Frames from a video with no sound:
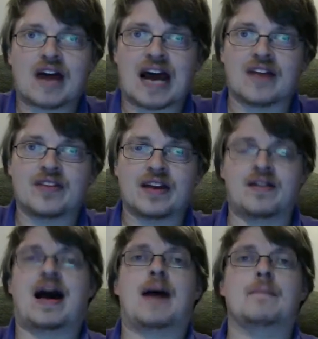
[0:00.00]
and the
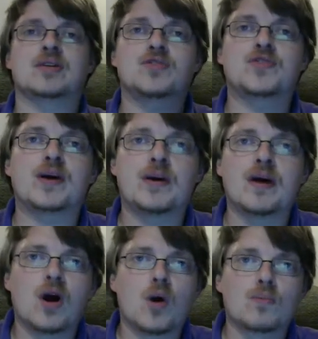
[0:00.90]
atmosphere
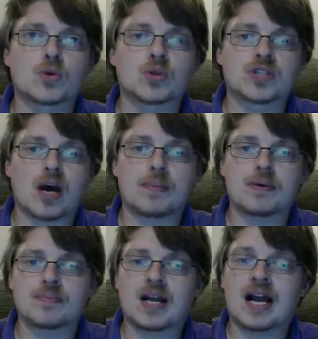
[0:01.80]
brought up,
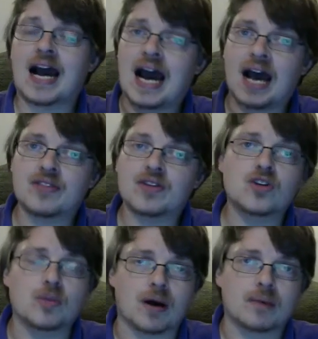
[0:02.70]
and the
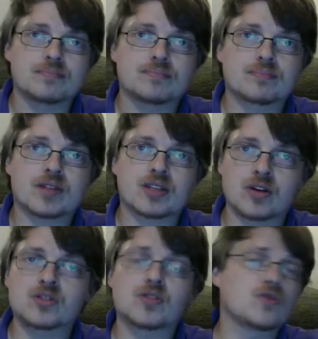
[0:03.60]
humour. Those
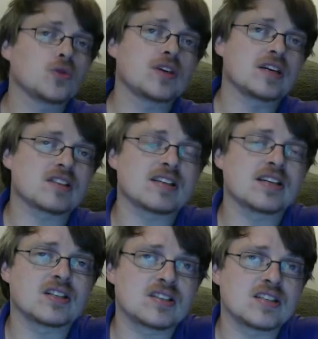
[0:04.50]
are the four things I think are
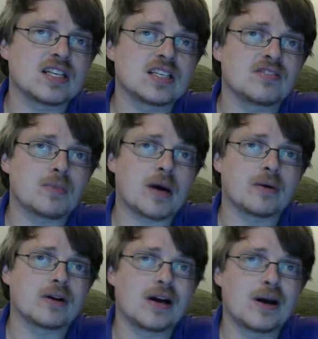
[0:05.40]
distinctive about
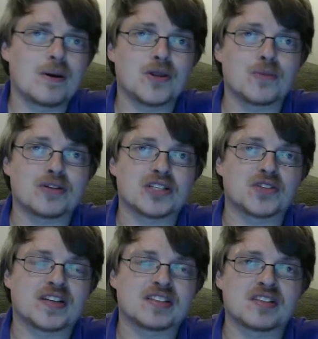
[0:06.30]
the British
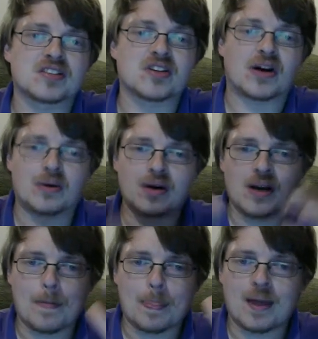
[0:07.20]
fantasy style.
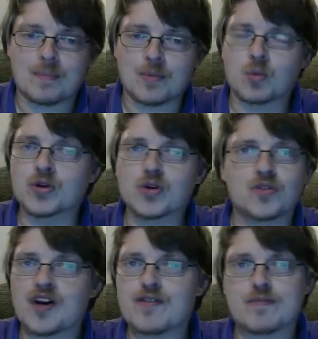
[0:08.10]
What are your
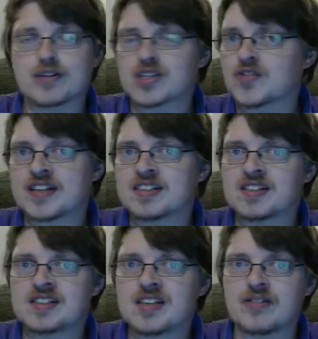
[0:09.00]
favourite British fantasy
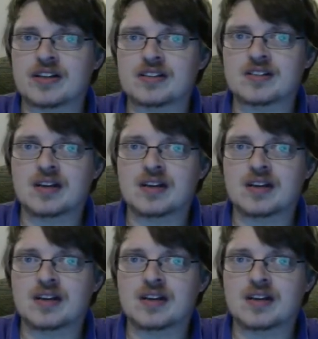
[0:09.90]
series?